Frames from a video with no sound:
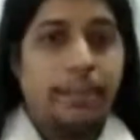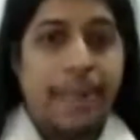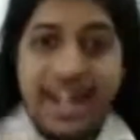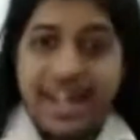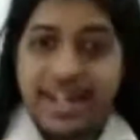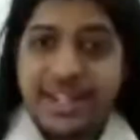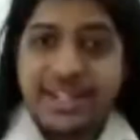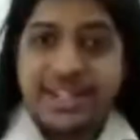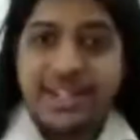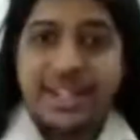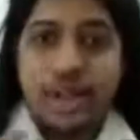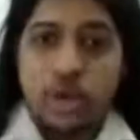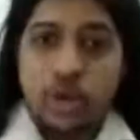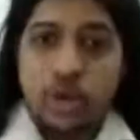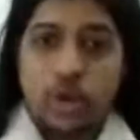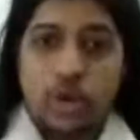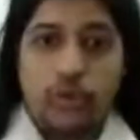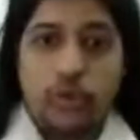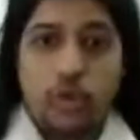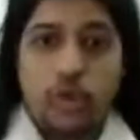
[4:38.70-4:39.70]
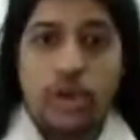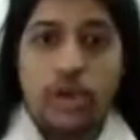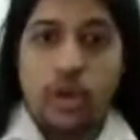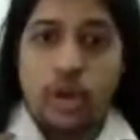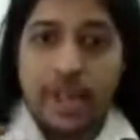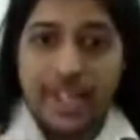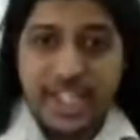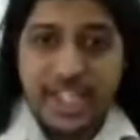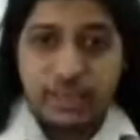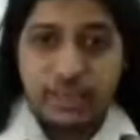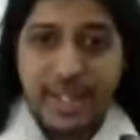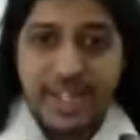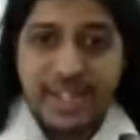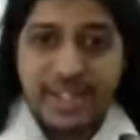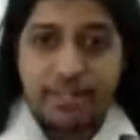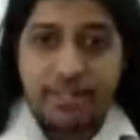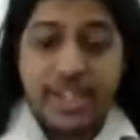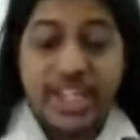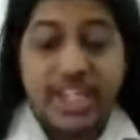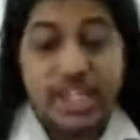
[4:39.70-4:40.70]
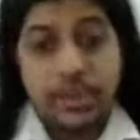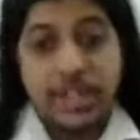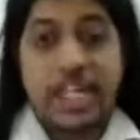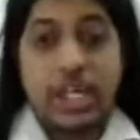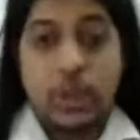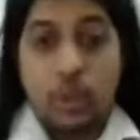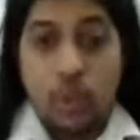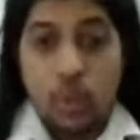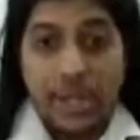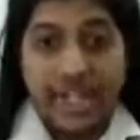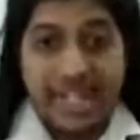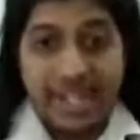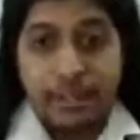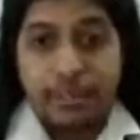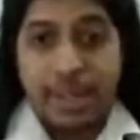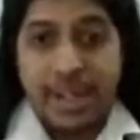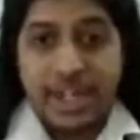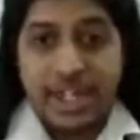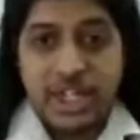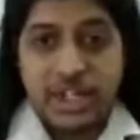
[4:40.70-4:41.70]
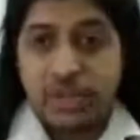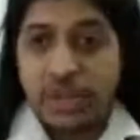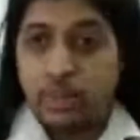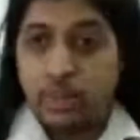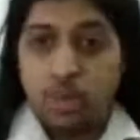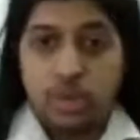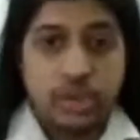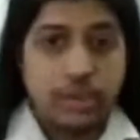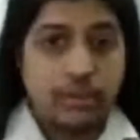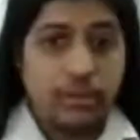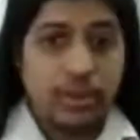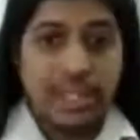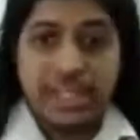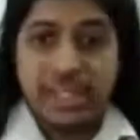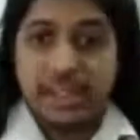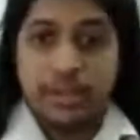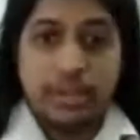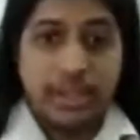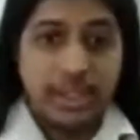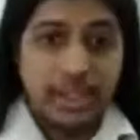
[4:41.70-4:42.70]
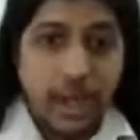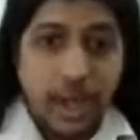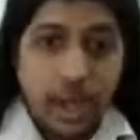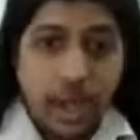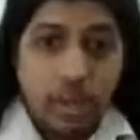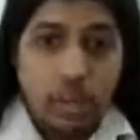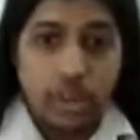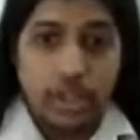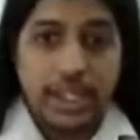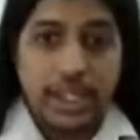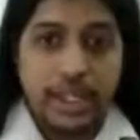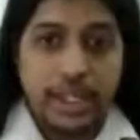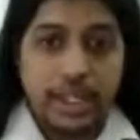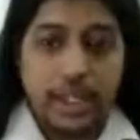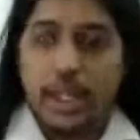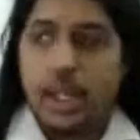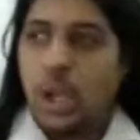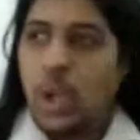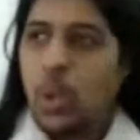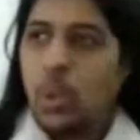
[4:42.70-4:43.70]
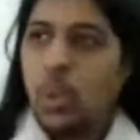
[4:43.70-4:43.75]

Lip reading: Parents, they look out for like space, especially working parents where both the father and the mother are working.